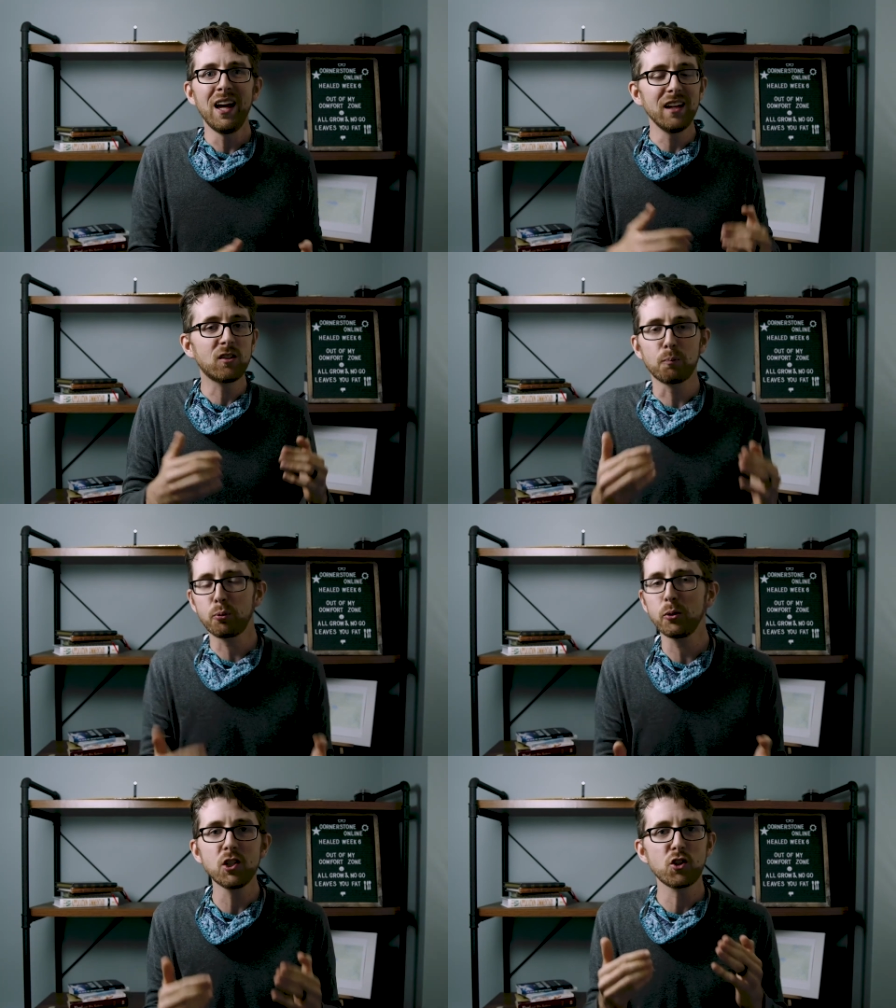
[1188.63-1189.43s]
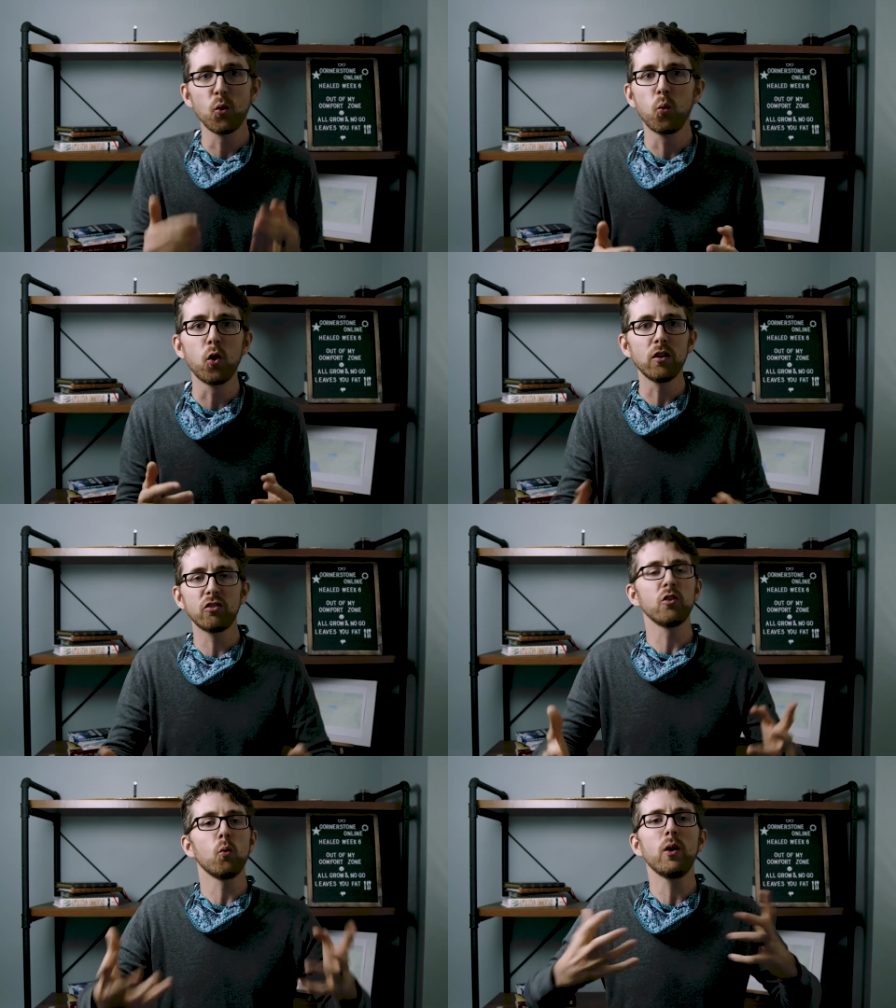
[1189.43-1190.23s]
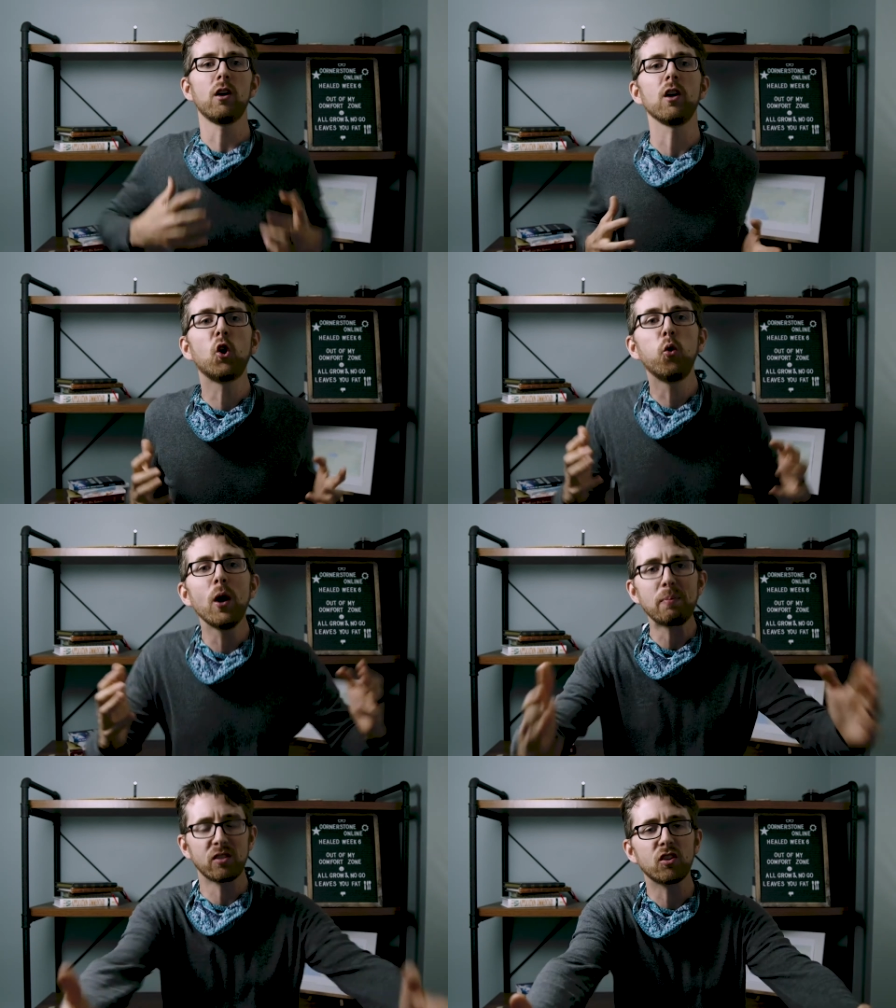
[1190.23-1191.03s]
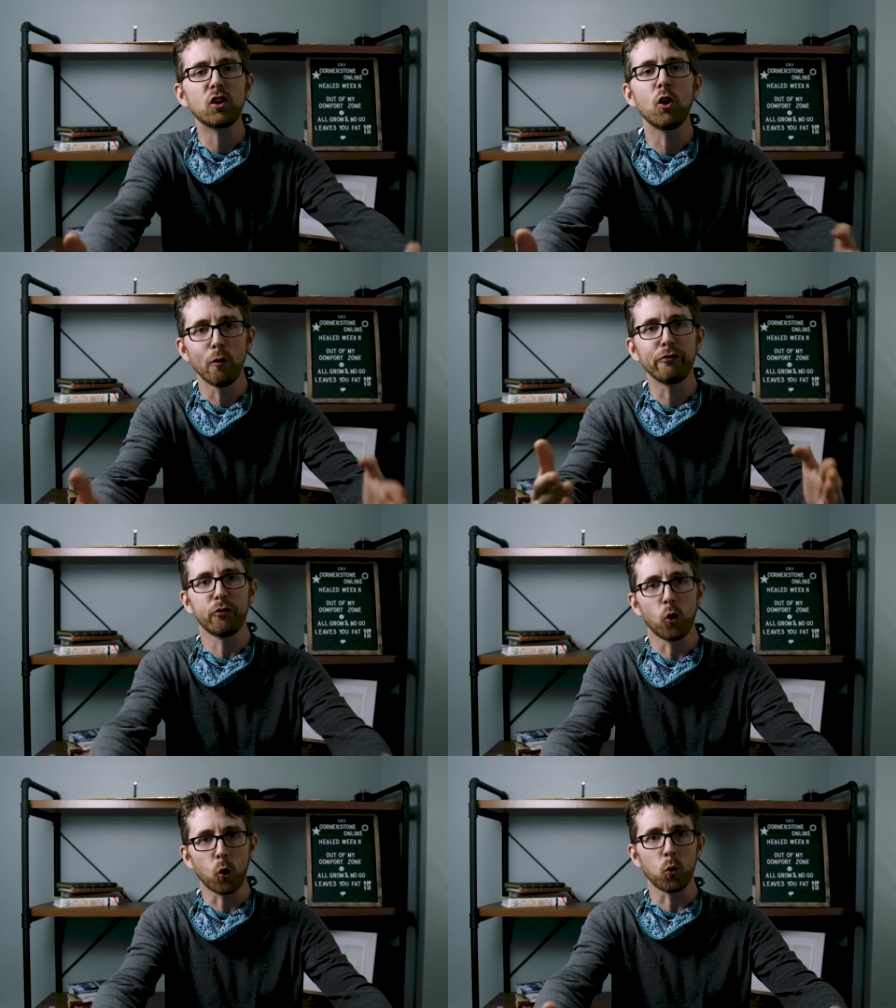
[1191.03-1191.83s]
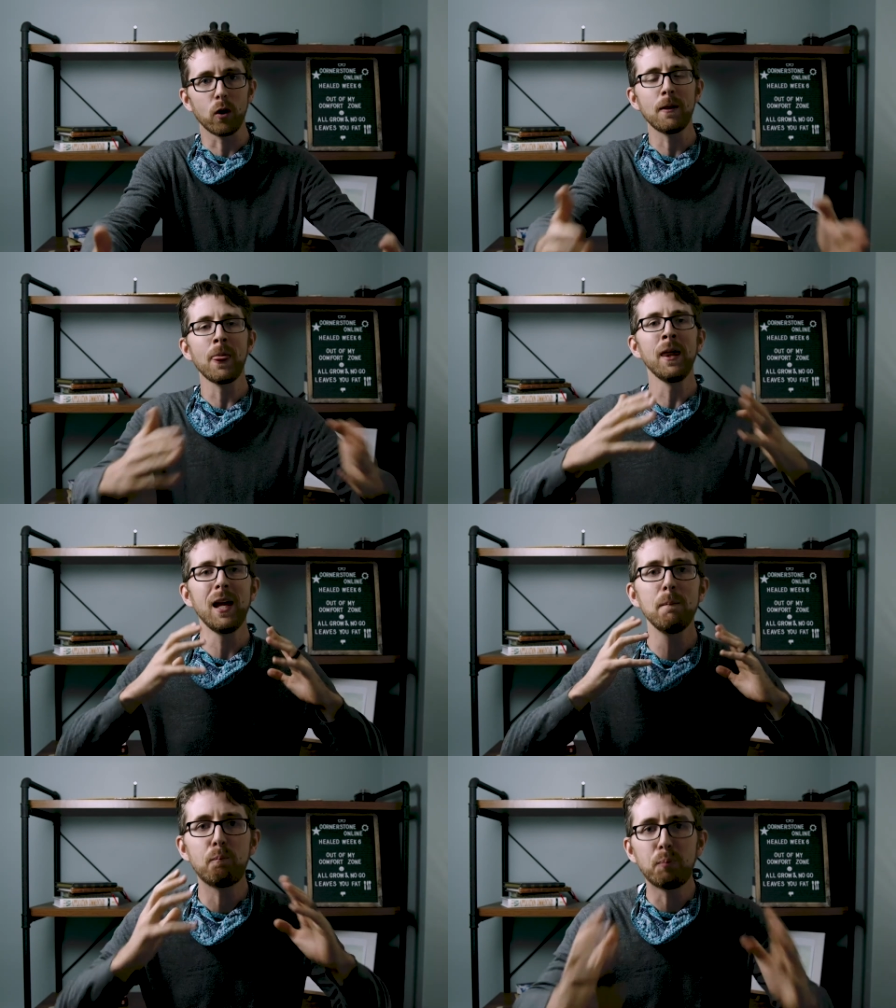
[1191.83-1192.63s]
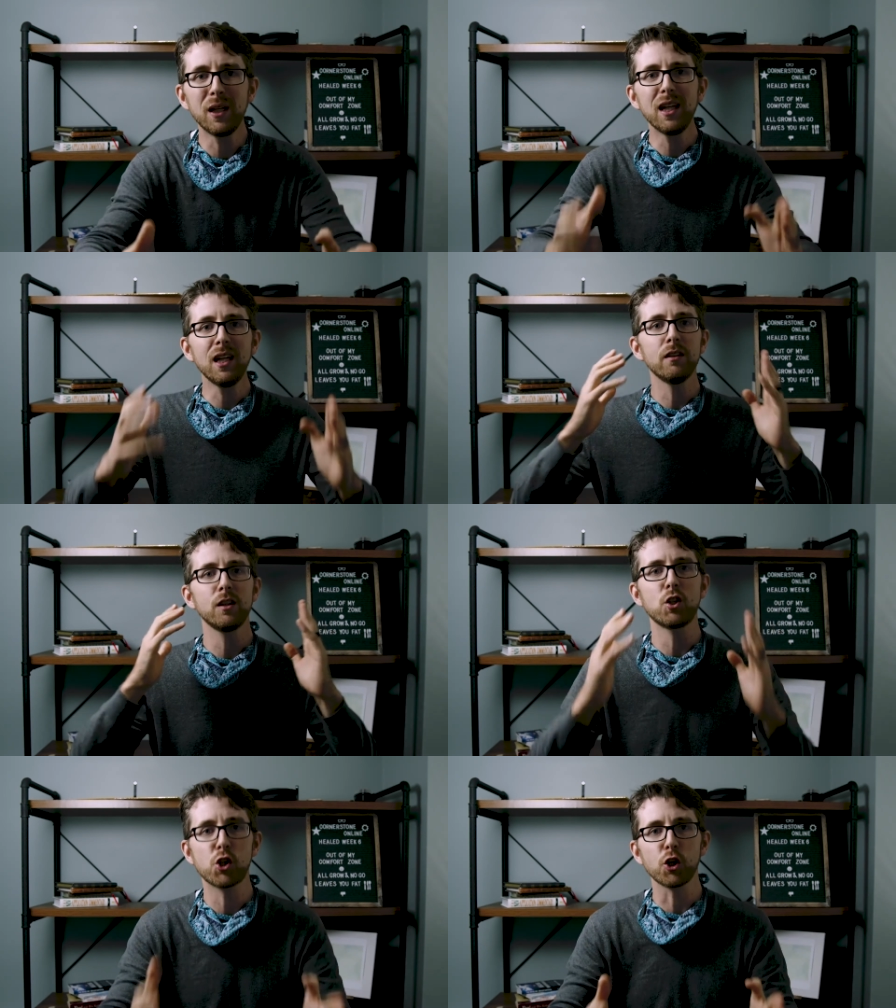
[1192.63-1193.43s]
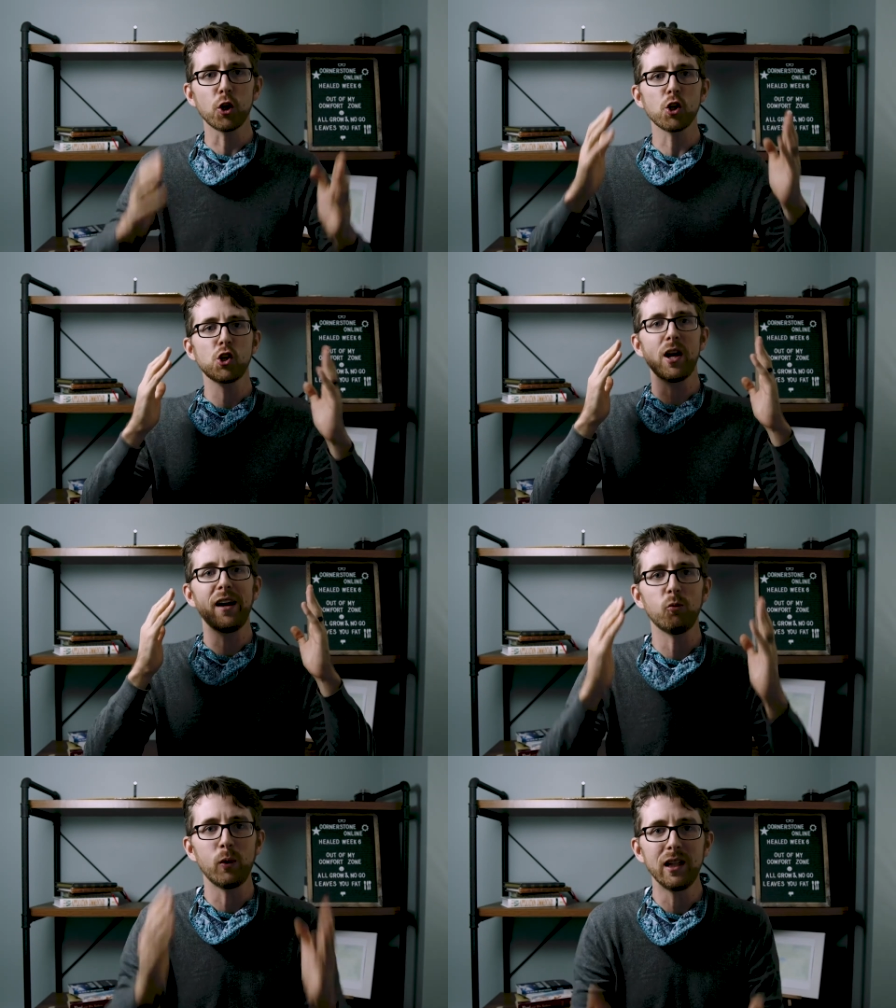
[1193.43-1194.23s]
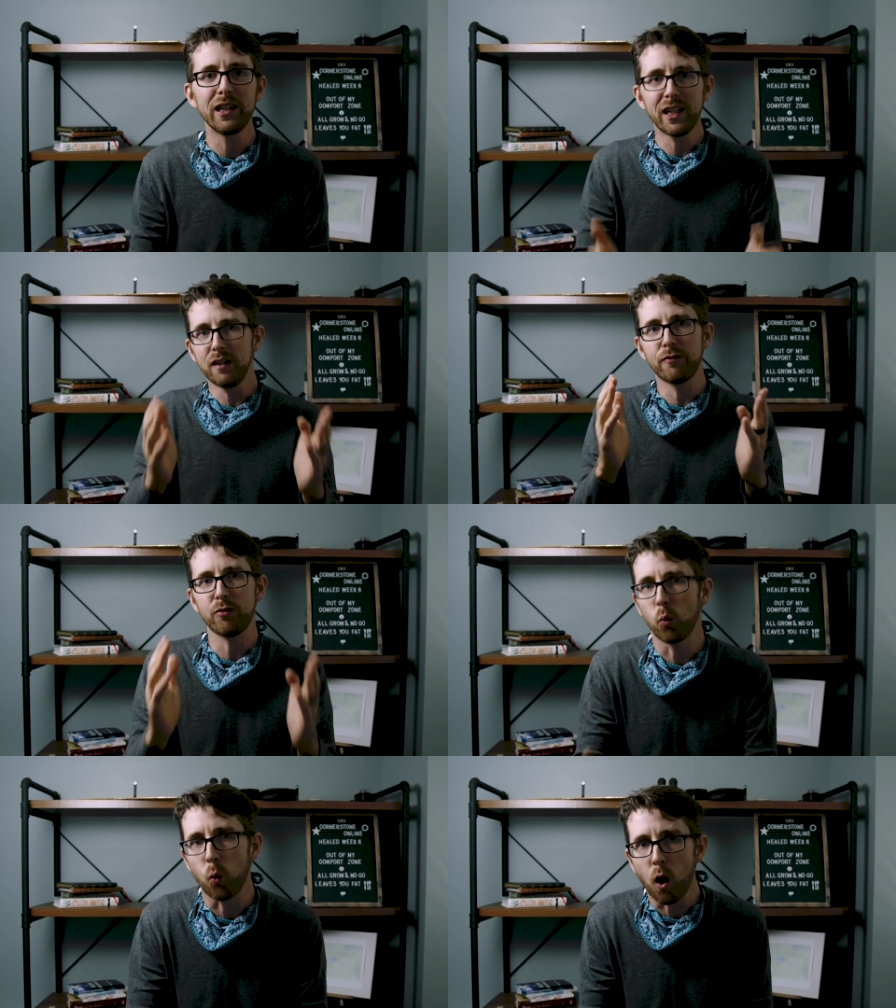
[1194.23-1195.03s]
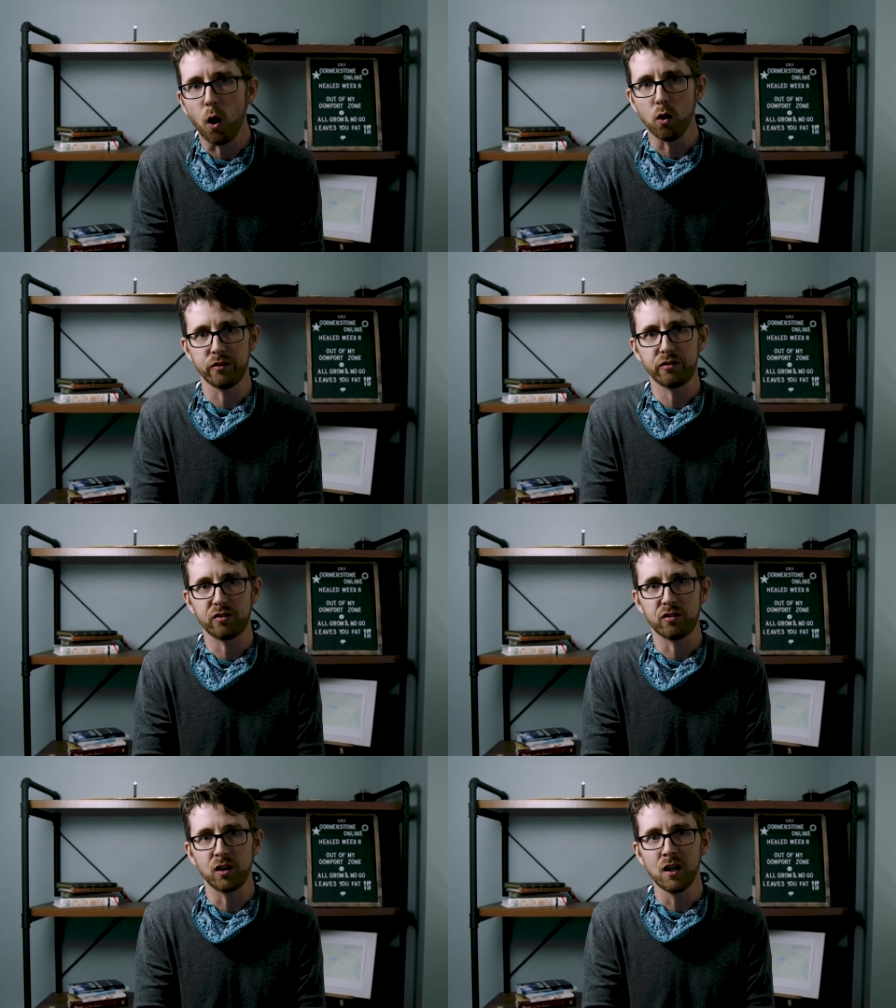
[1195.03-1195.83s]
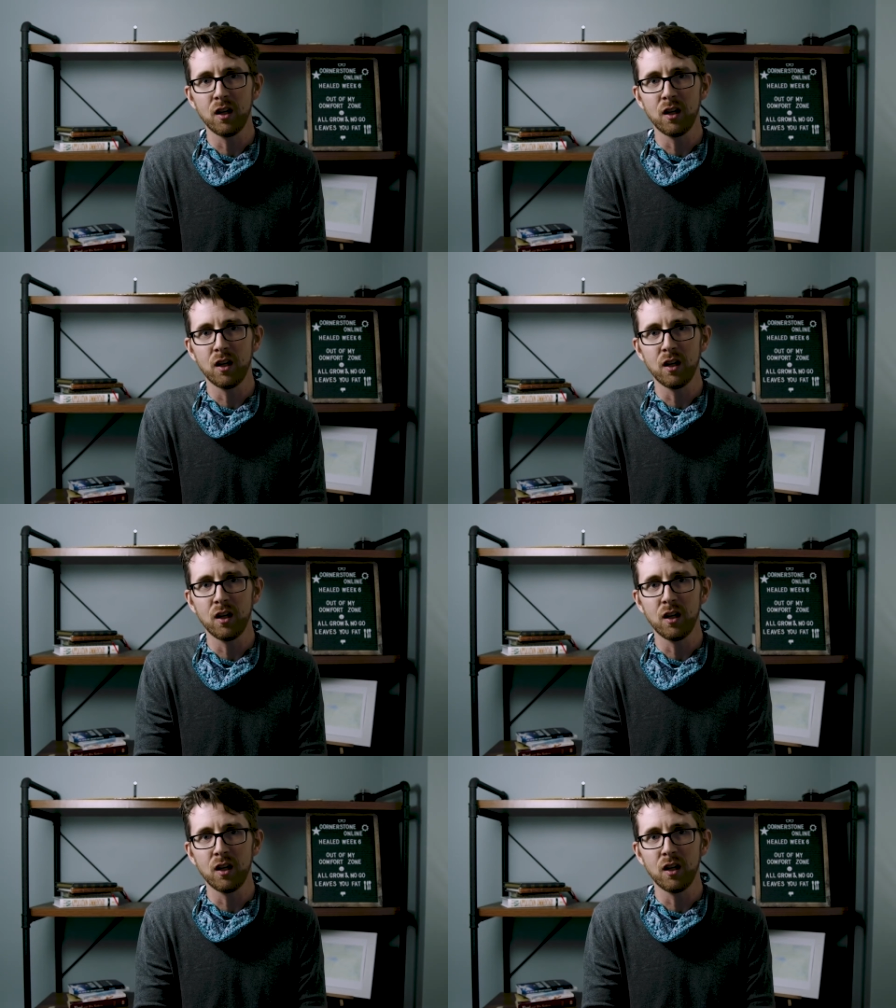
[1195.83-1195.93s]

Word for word: and to preach the word so that we are equipped to go forward and be the church as we leave the walls.